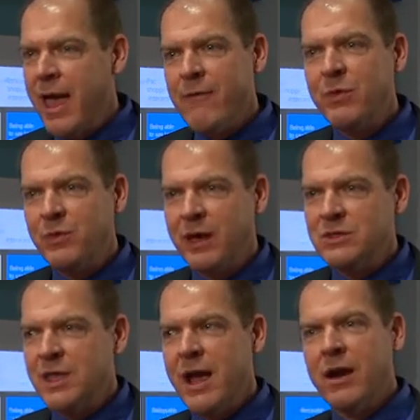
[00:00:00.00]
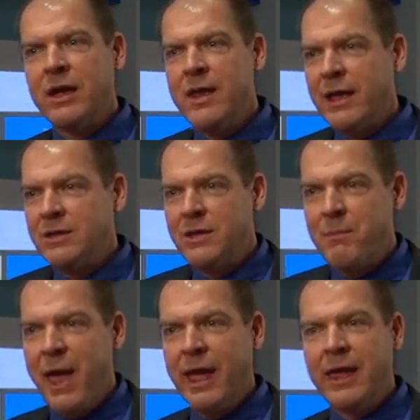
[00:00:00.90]
everything is there connected to
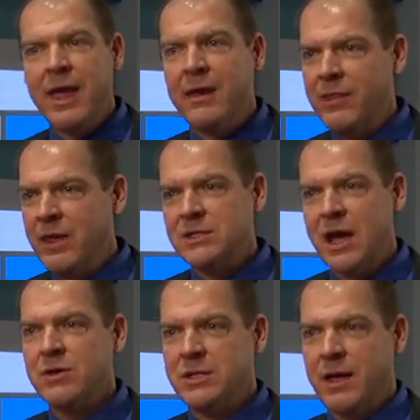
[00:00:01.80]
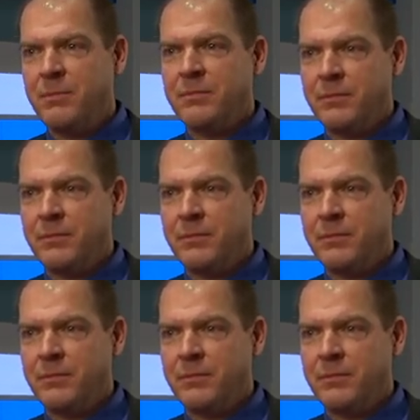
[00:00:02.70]
the back end the entire time.